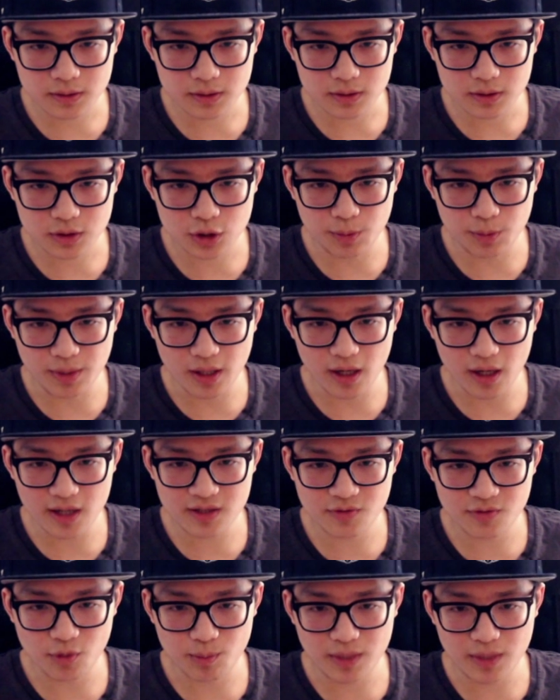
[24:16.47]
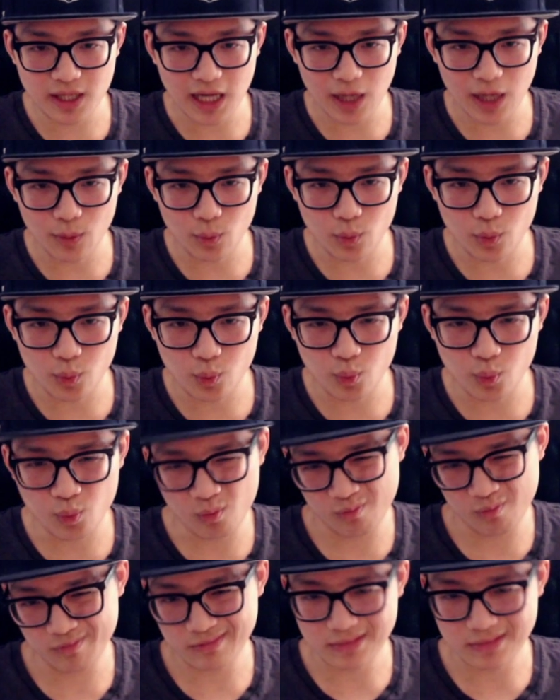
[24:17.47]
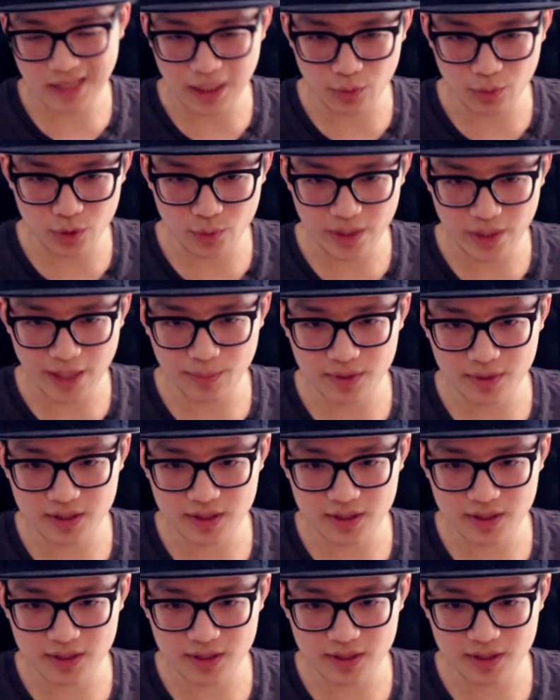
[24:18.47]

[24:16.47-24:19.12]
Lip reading: To be honest, for me, I wouldn't re-up because